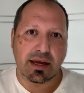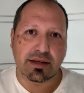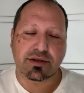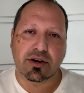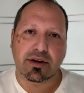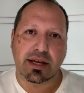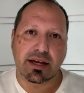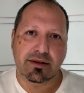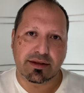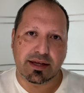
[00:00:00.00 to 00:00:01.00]
and start
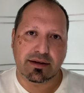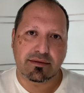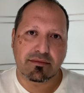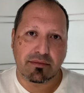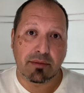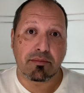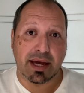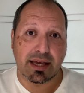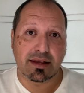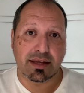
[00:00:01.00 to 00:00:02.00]
healing it. And
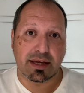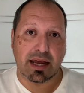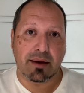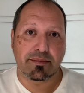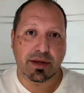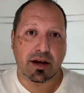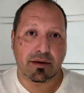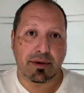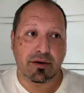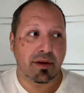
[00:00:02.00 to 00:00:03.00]
by healing it, I'm talking
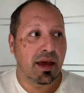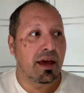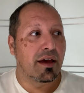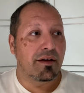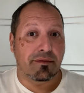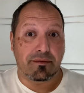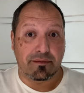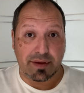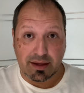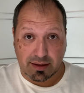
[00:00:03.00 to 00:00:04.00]
about
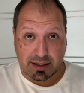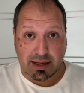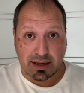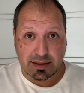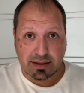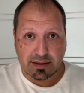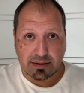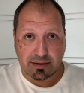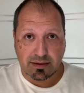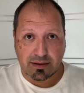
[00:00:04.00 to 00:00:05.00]
feeling it
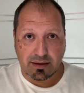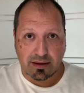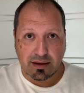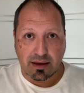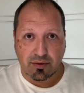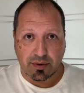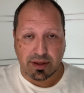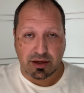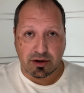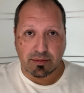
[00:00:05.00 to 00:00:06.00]

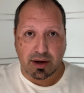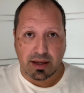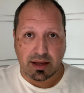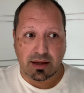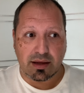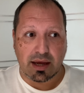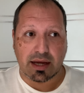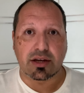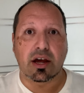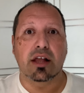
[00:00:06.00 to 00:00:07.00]
within your body,
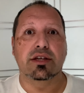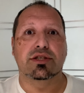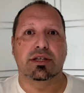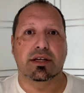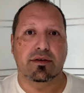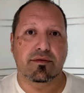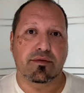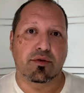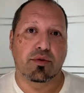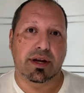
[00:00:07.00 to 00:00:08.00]
acknowledging it
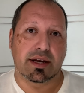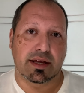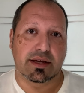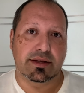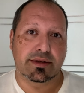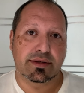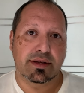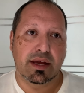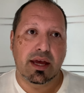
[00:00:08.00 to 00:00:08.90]
for what it is,